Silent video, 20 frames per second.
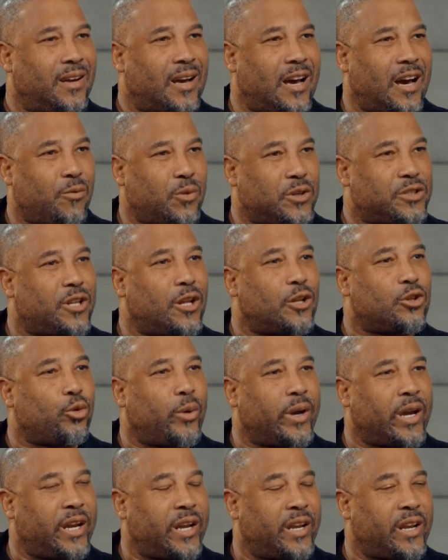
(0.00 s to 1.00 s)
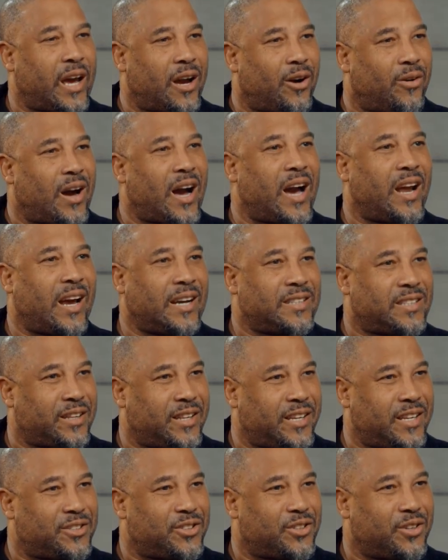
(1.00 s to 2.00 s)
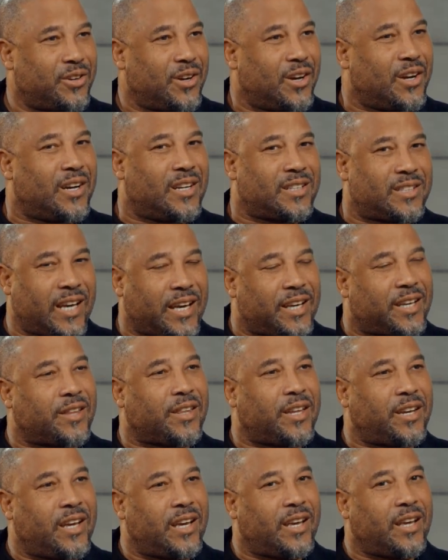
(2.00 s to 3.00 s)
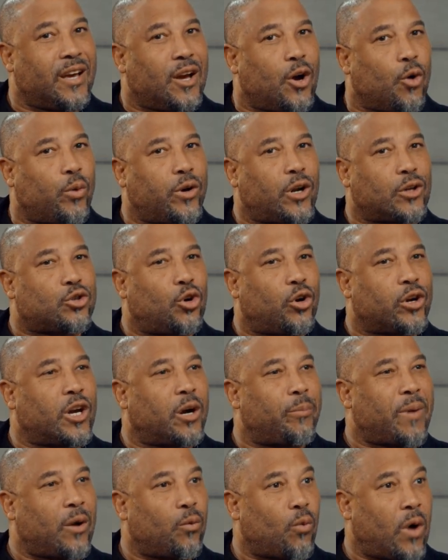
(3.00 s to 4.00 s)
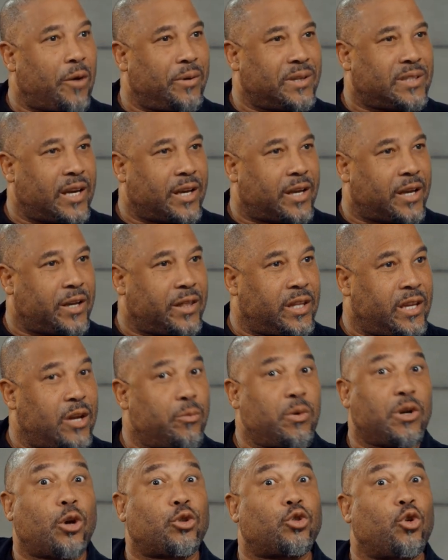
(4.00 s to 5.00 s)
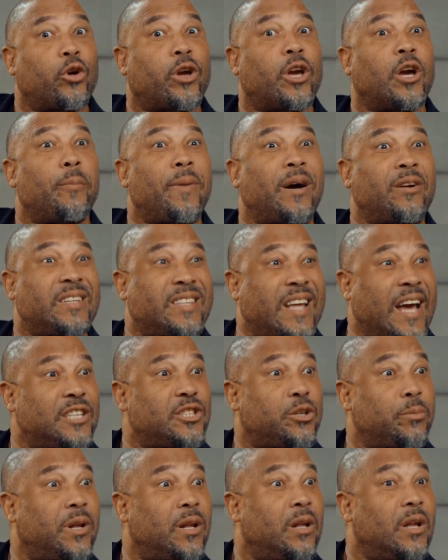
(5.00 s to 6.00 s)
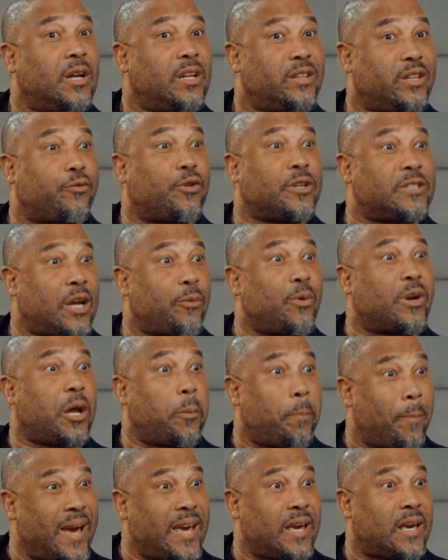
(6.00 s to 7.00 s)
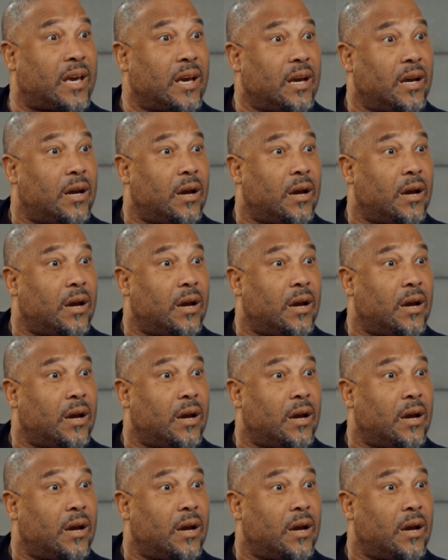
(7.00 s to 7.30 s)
And we're still doing it now, highlighting the issue, taking the knee. We're not talking about why we're taking the knee. We're not talking about a tangible difference that we can make